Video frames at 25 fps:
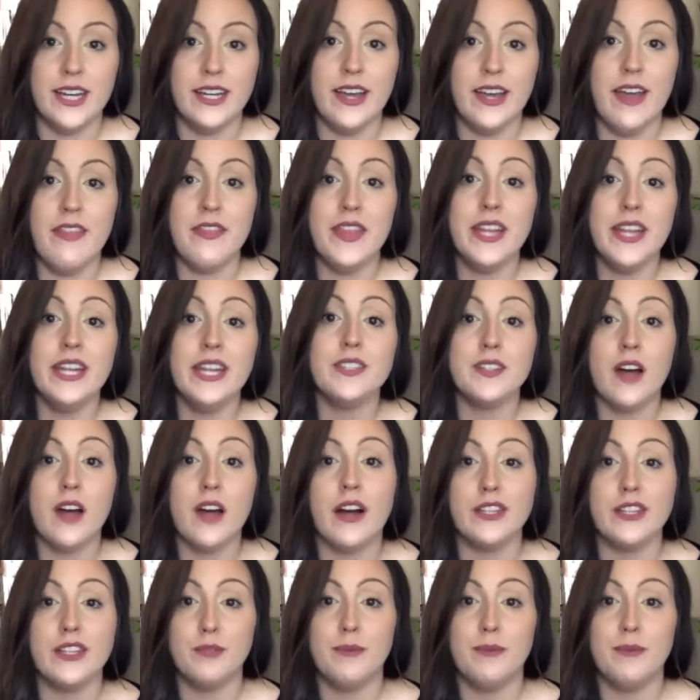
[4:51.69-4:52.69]
and then it
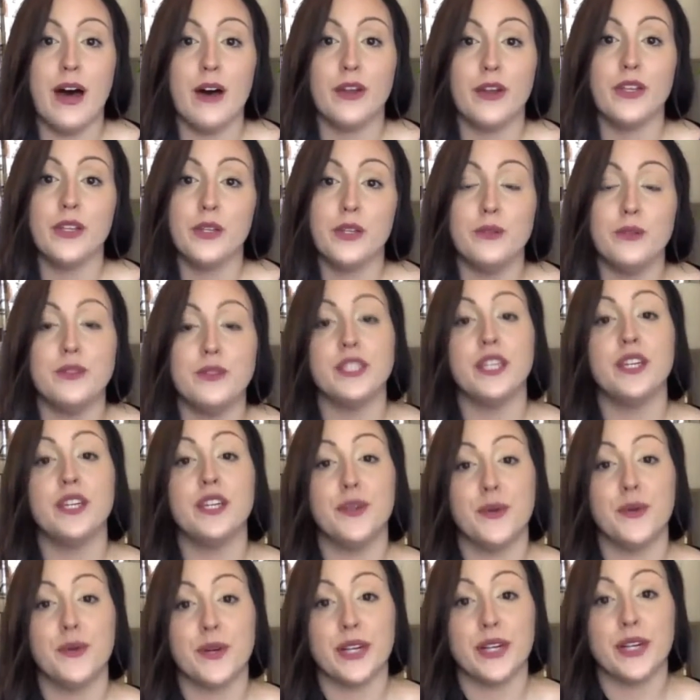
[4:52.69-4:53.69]
talked about using
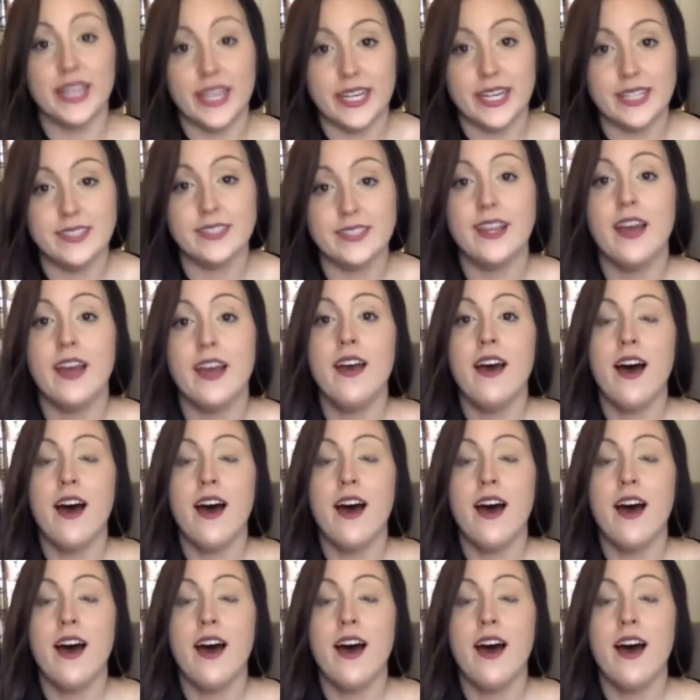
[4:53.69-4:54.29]
your kiss.